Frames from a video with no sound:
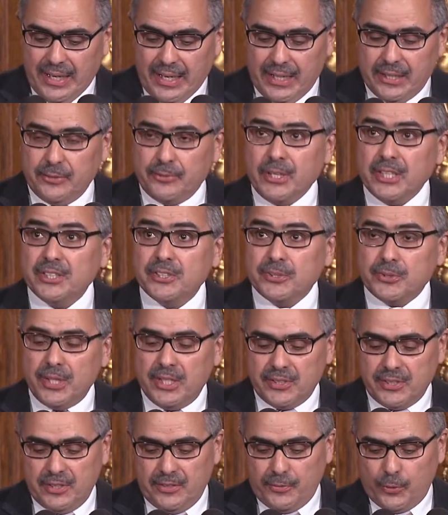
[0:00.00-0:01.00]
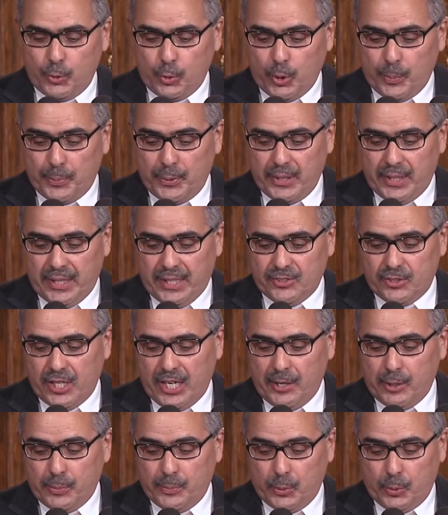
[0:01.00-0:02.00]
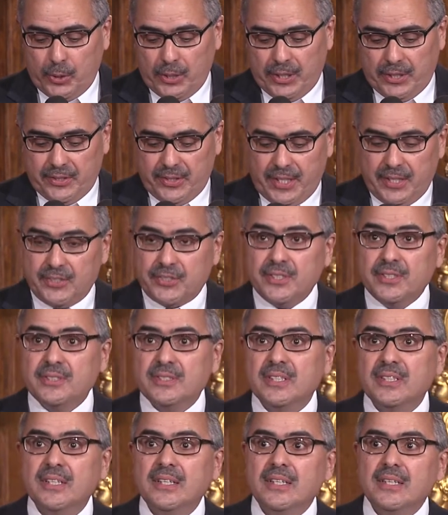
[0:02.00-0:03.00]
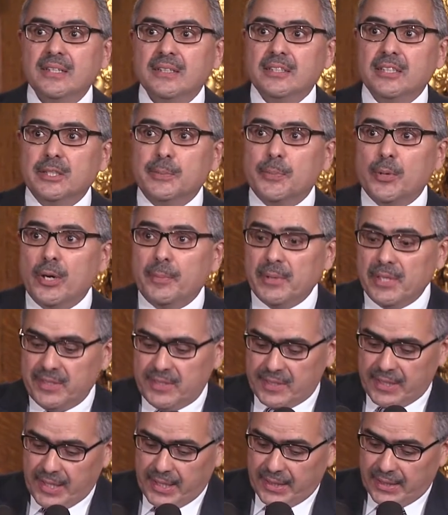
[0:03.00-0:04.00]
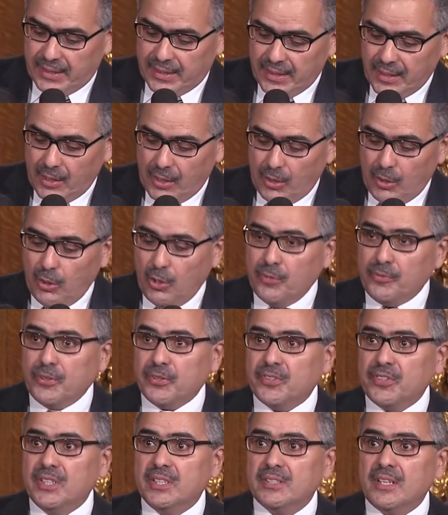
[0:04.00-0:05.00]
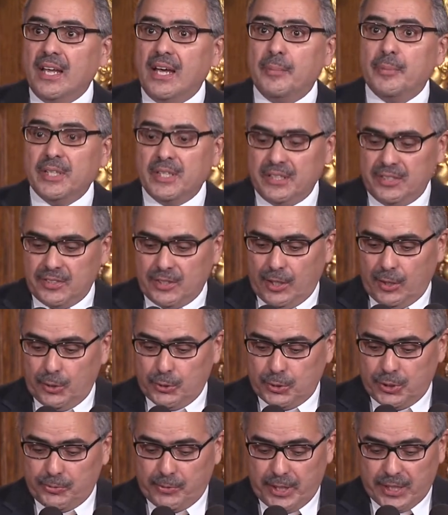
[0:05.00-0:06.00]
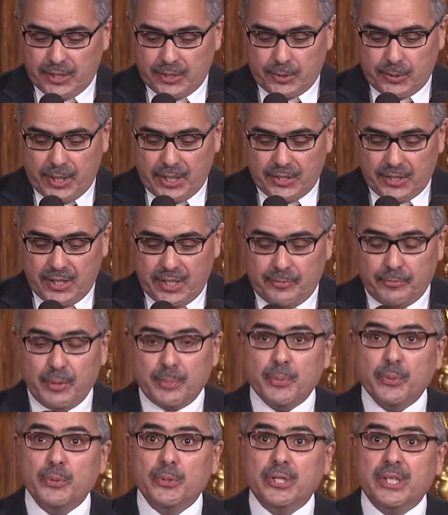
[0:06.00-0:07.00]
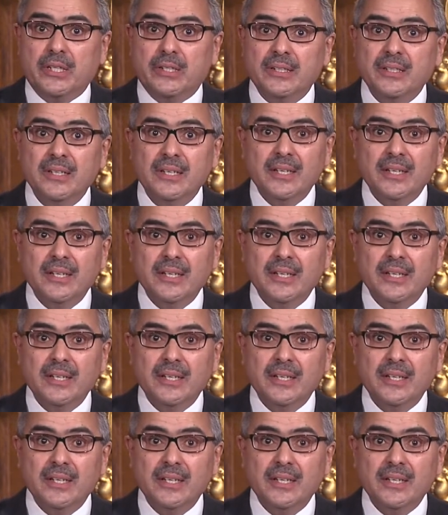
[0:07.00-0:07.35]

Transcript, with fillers: and the registration of corporate and charitable organizations, the Department of State oversees lobbying disclosure, registration, and reporting.